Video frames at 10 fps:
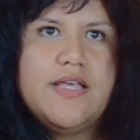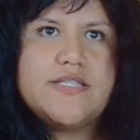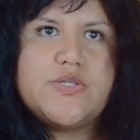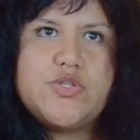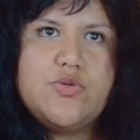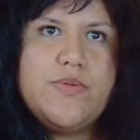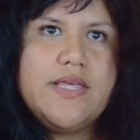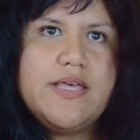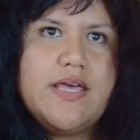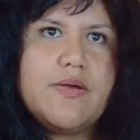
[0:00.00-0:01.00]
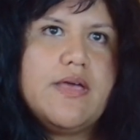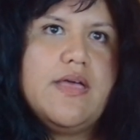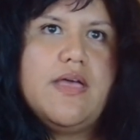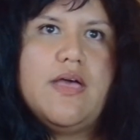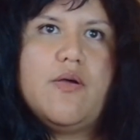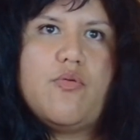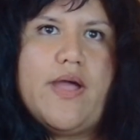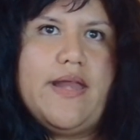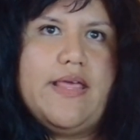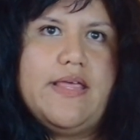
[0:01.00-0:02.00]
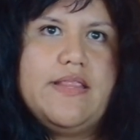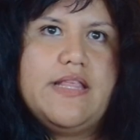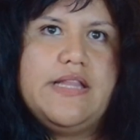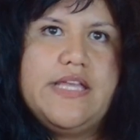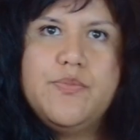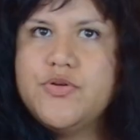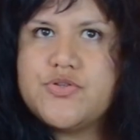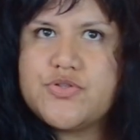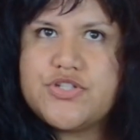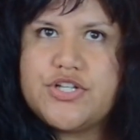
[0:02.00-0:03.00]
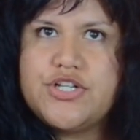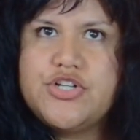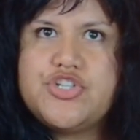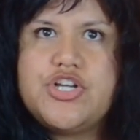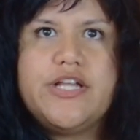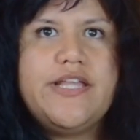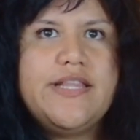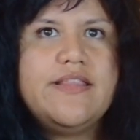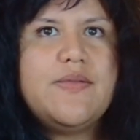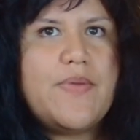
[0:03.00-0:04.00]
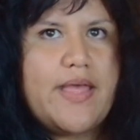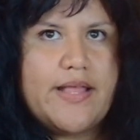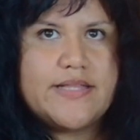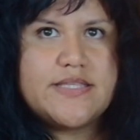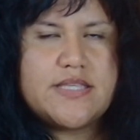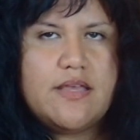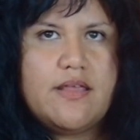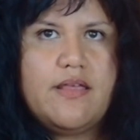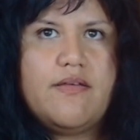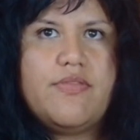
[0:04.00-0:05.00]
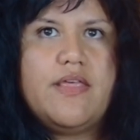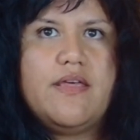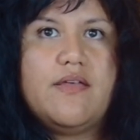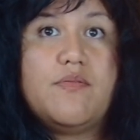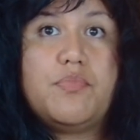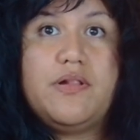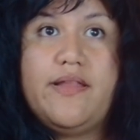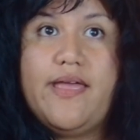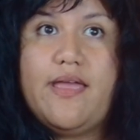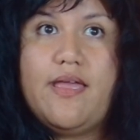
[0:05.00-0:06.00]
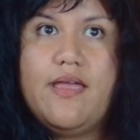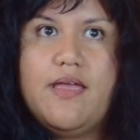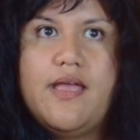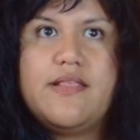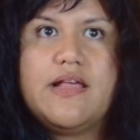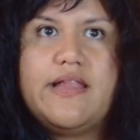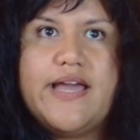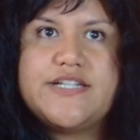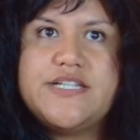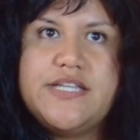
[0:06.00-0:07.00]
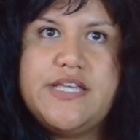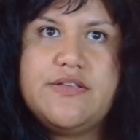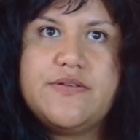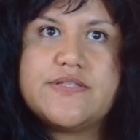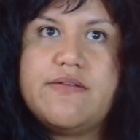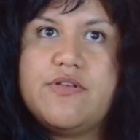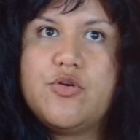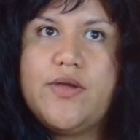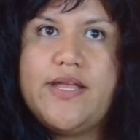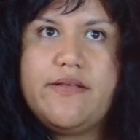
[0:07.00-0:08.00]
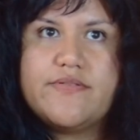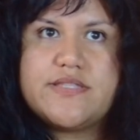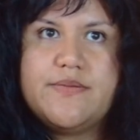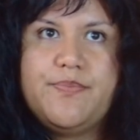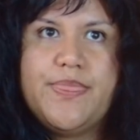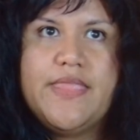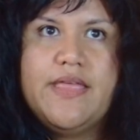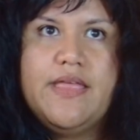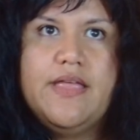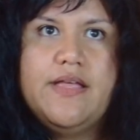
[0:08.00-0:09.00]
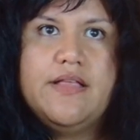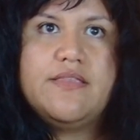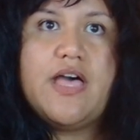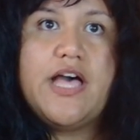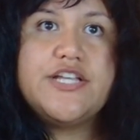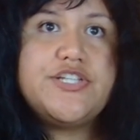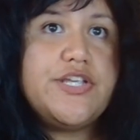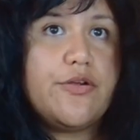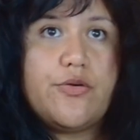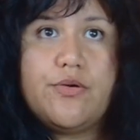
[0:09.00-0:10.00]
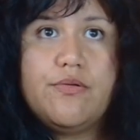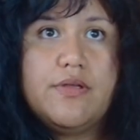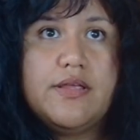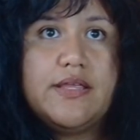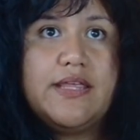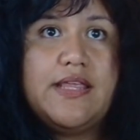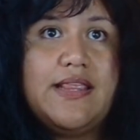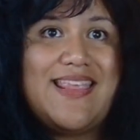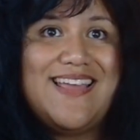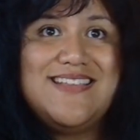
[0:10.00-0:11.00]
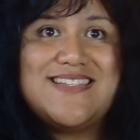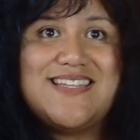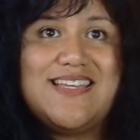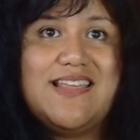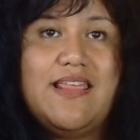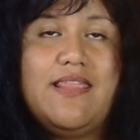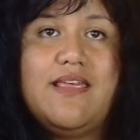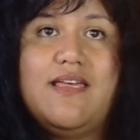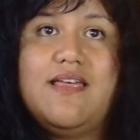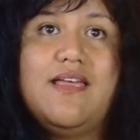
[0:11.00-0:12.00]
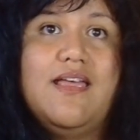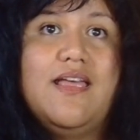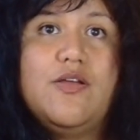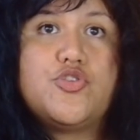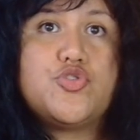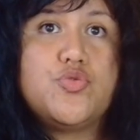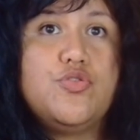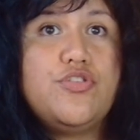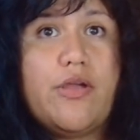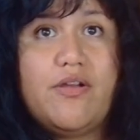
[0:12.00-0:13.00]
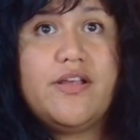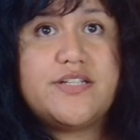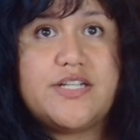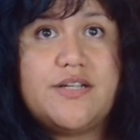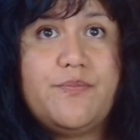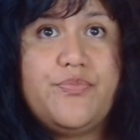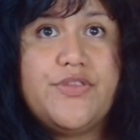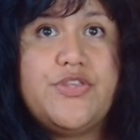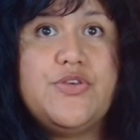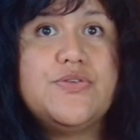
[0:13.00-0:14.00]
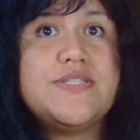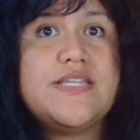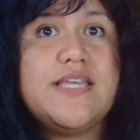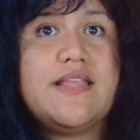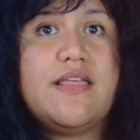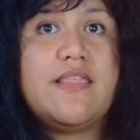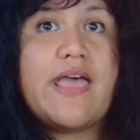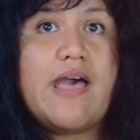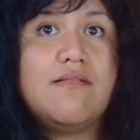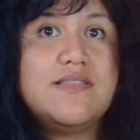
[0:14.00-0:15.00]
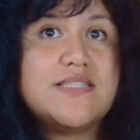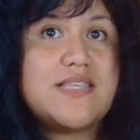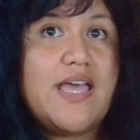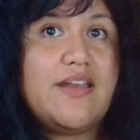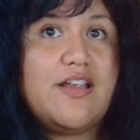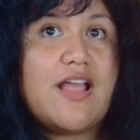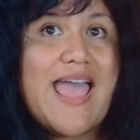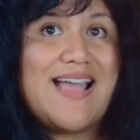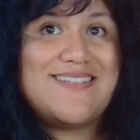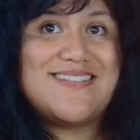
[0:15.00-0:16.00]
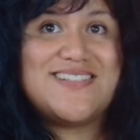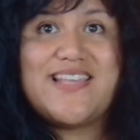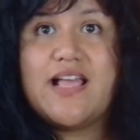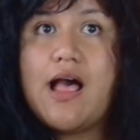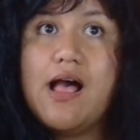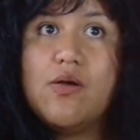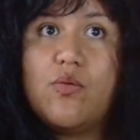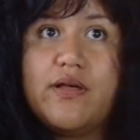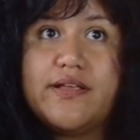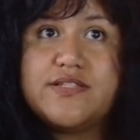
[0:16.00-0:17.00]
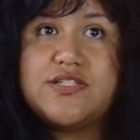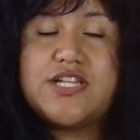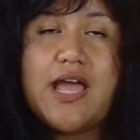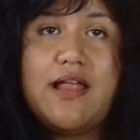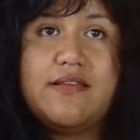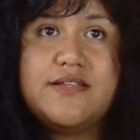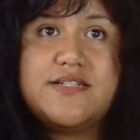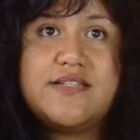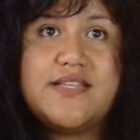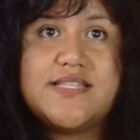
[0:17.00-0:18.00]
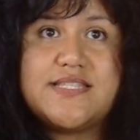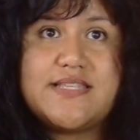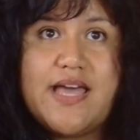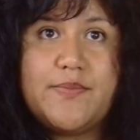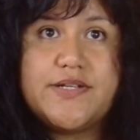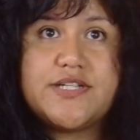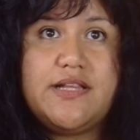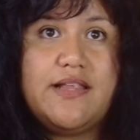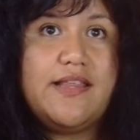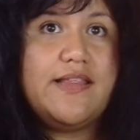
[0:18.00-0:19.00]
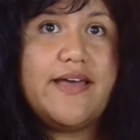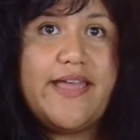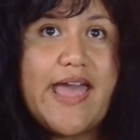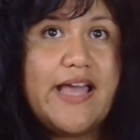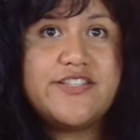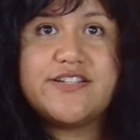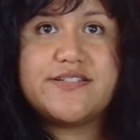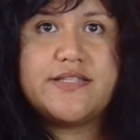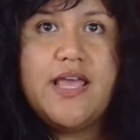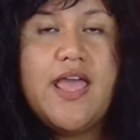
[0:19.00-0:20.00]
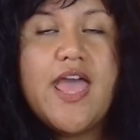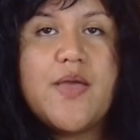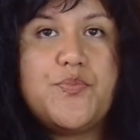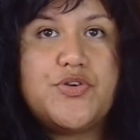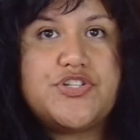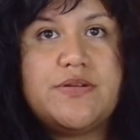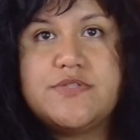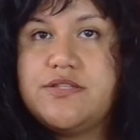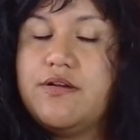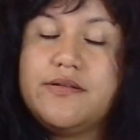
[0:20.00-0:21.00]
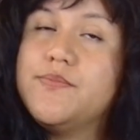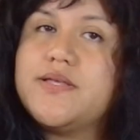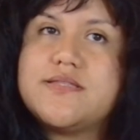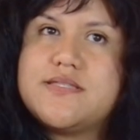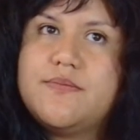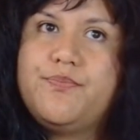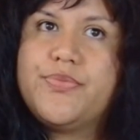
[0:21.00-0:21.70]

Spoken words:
So Sumiaki Raida, the lead producer, juggling the demands of the play and the clashing egos of creatives. Toshirou Kindaichi, the shrewd director, using the outsider actors like Aqua to challenge the established La La Lai actors and push them to their limits.